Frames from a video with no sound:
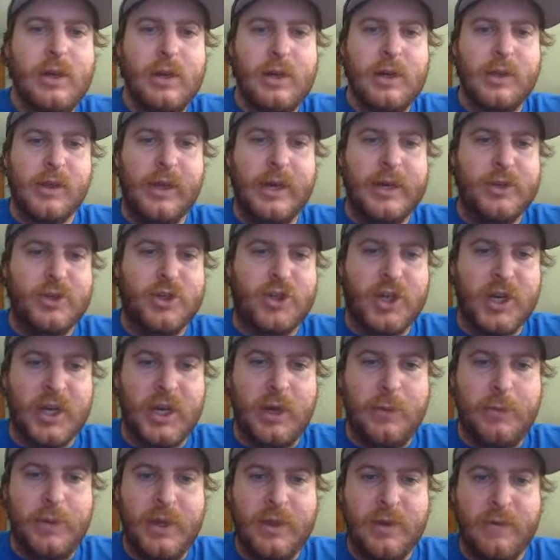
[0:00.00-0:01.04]
Let g
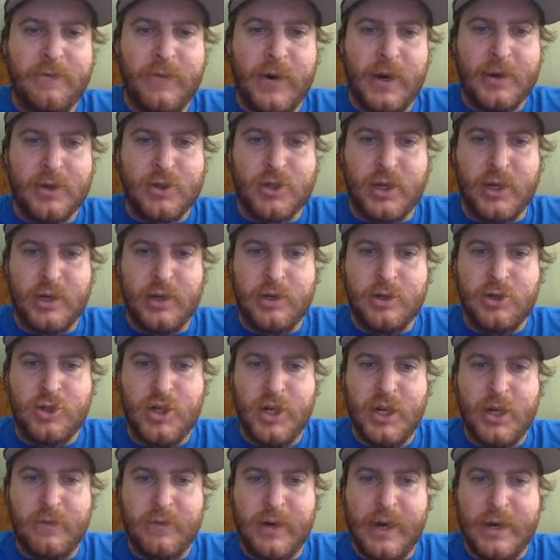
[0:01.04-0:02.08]
be the function
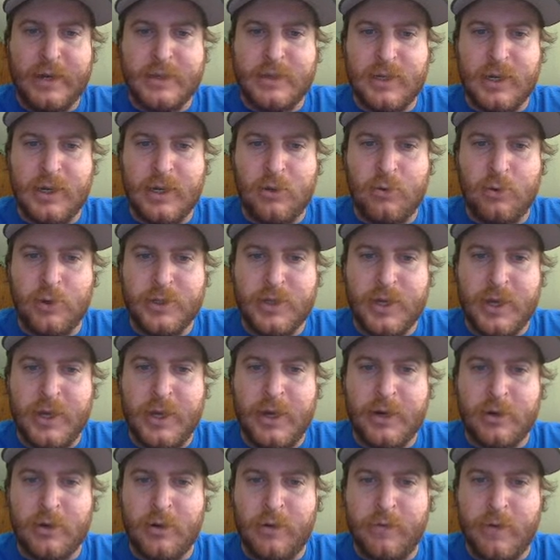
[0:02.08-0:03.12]
g of x equals the
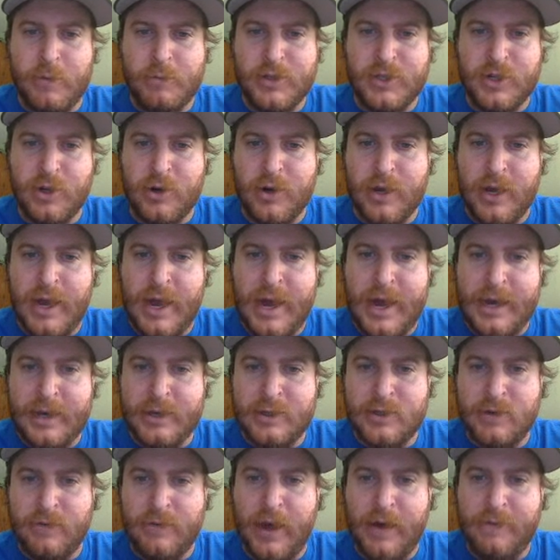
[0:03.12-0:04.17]
integral from 0 to
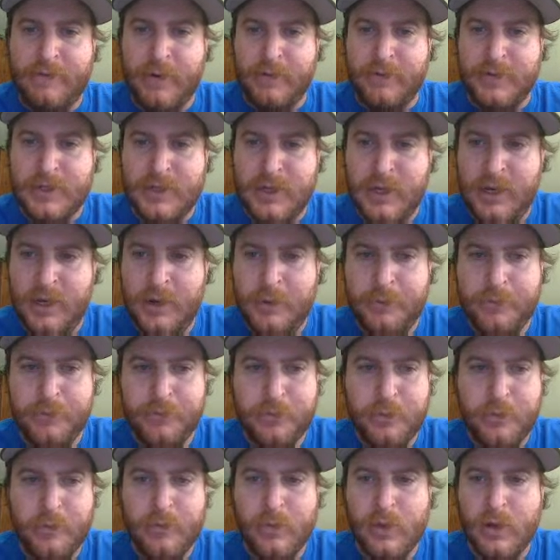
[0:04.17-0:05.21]
x of f of t.
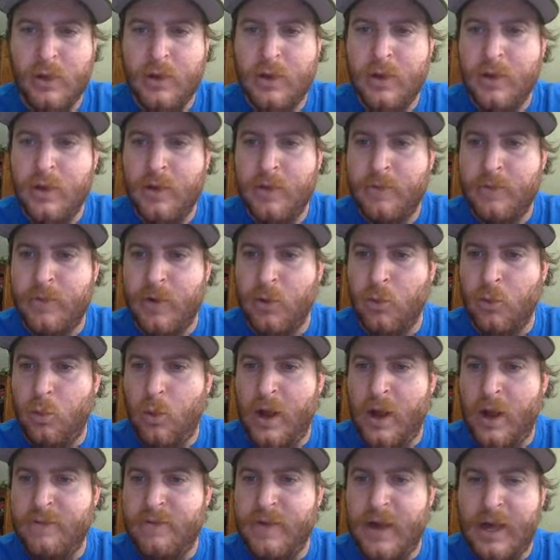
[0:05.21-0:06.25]
For
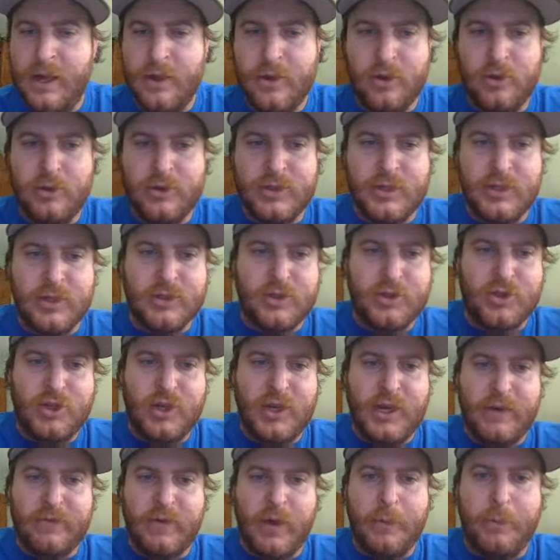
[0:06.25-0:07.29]
what values does g
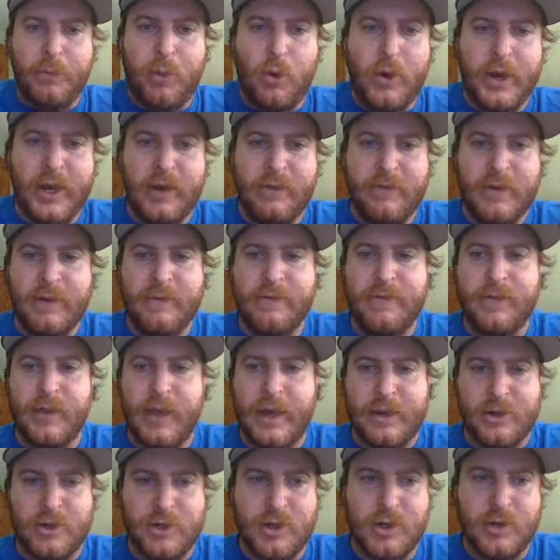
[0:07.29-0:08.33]
have a point of
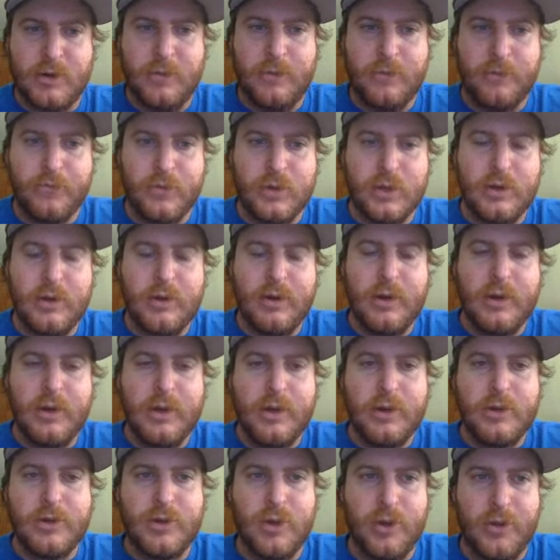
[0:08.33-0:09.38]
inflection?
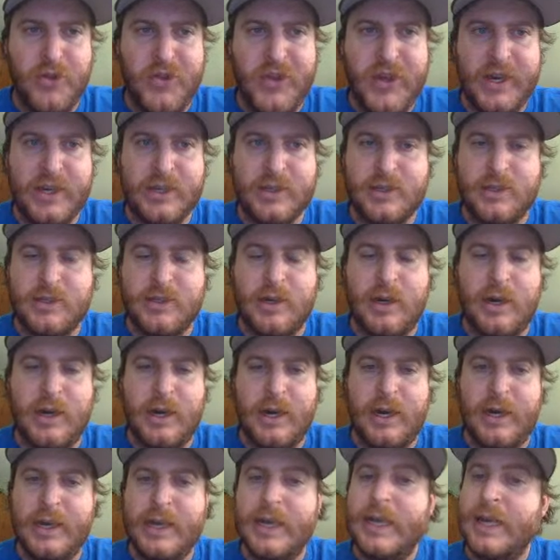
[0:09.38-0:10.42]
So this
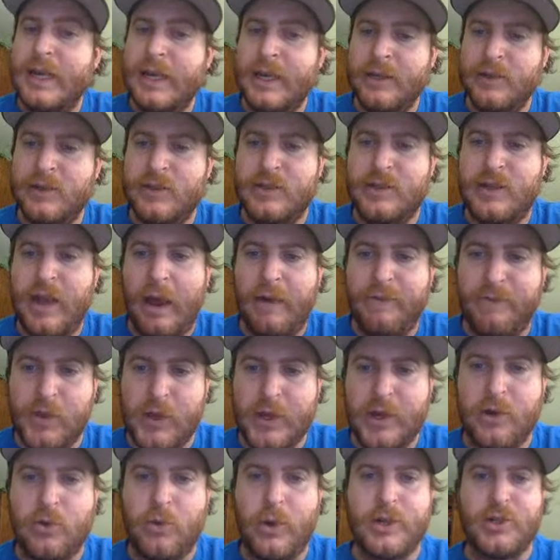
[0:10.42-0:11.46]
is definitely
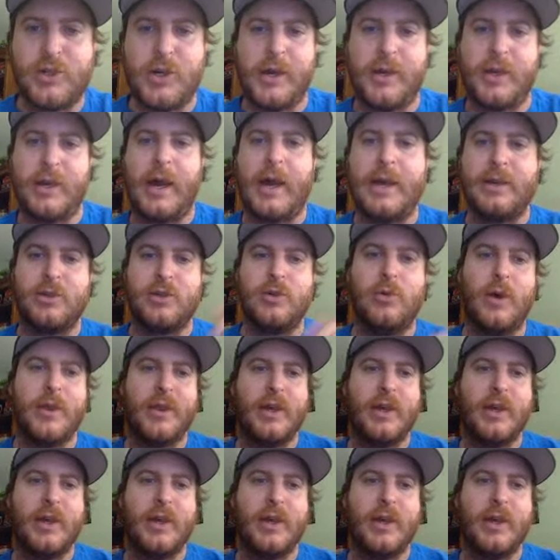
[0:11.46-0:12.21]
a question I could ask you on